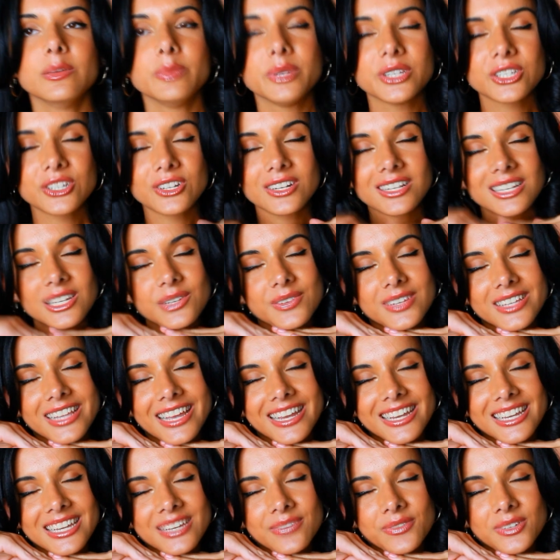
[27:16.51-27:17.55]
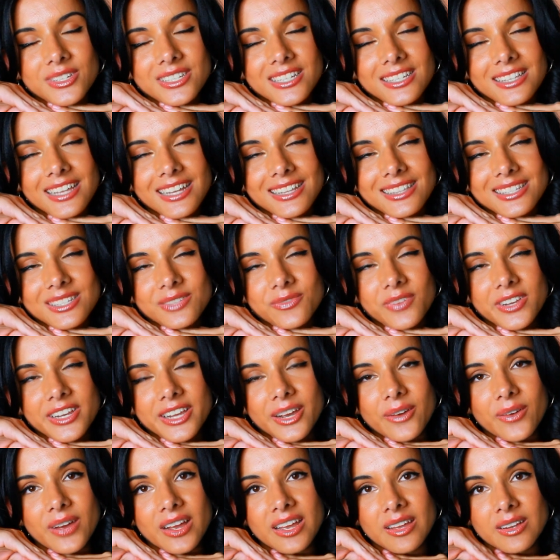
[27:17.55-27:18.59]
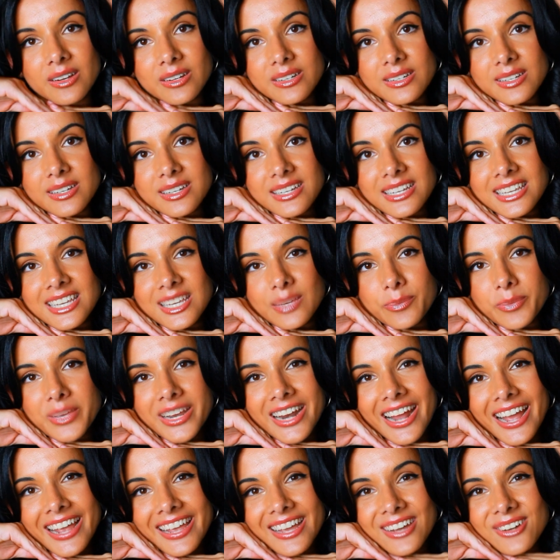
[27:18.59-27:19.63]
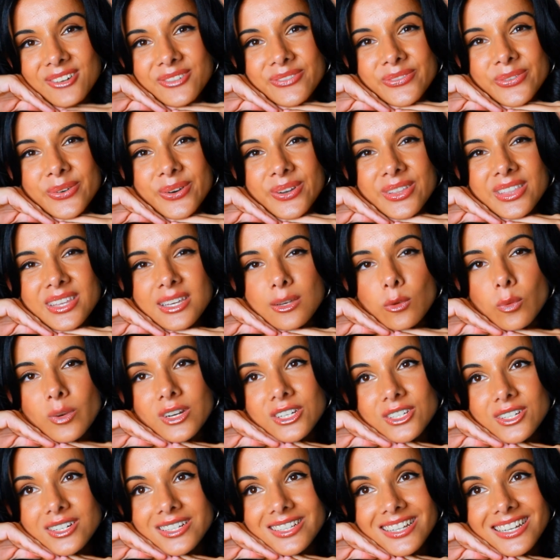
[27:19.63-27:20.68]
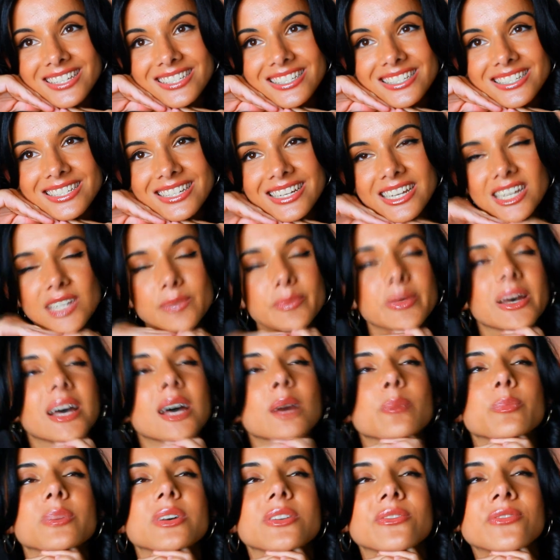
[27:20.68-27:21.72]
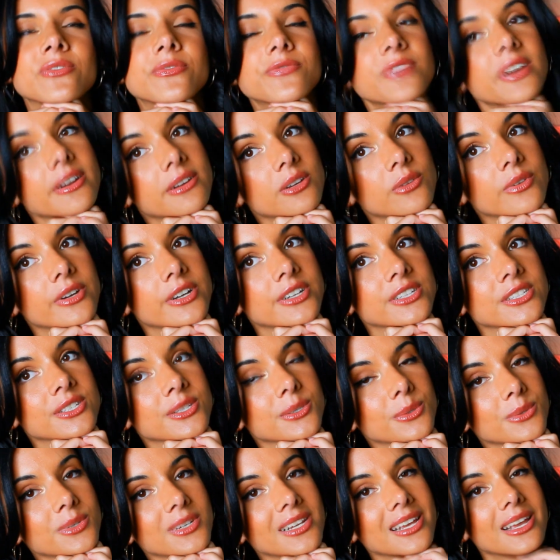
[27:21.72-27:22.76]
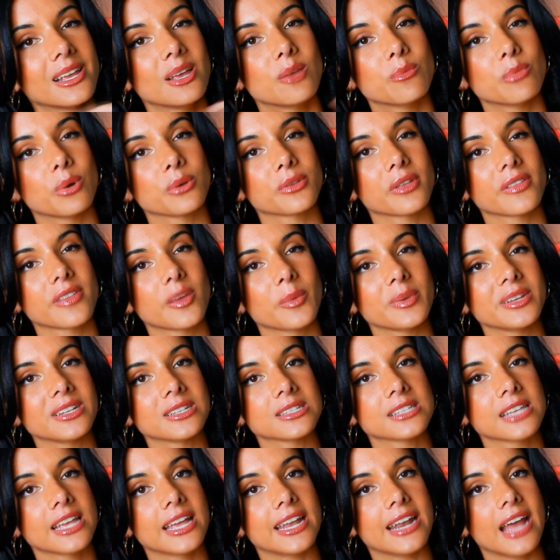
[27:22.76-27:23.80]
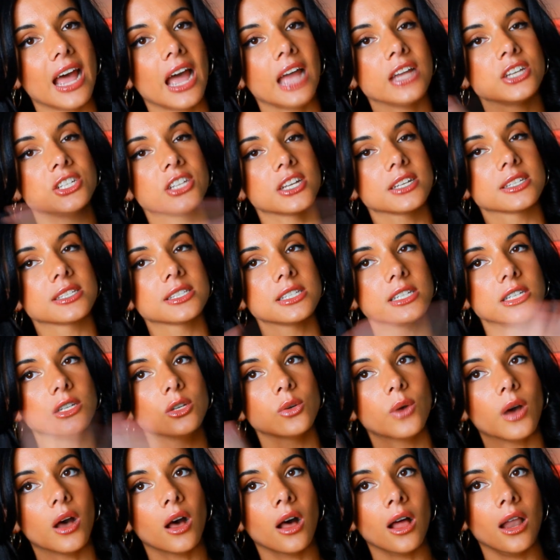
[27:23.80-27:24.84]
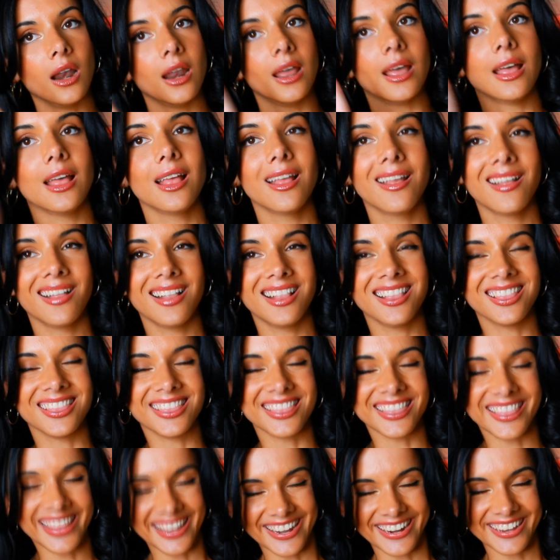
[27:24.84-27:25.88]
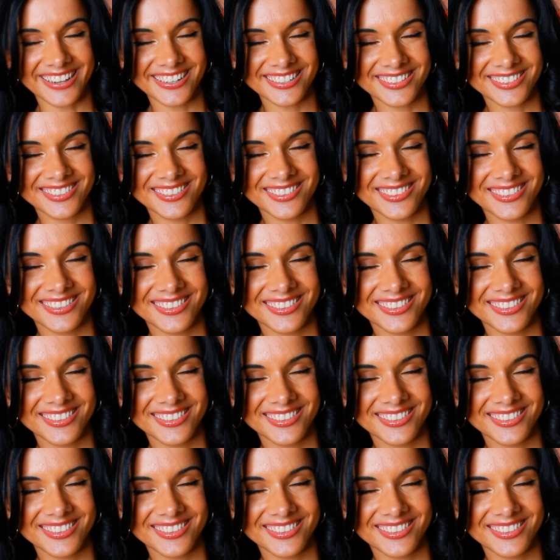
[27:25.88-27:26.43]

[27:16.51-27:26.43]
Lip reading: Be sure to leave a like if you did like this video and keep an eye out for the winter closet to come up very, very soon. But with all that being said, I shall see you all later.